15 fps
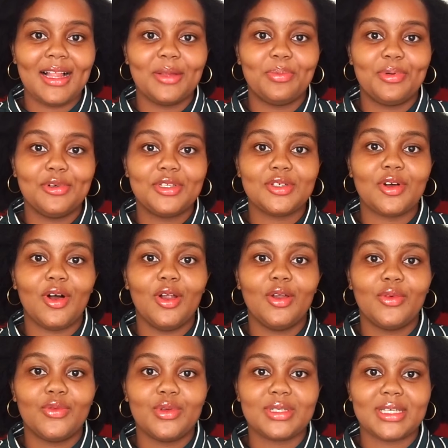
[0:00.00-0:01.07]
I'll put all
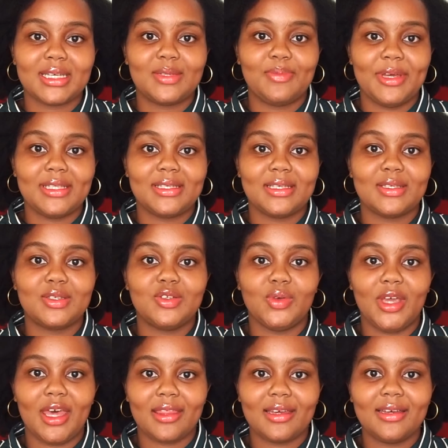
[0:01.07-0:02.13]
of those expenses
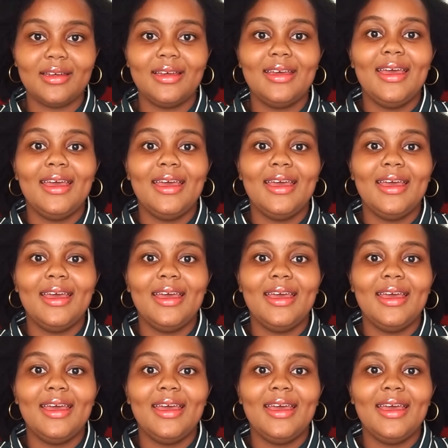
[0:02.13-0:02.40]
together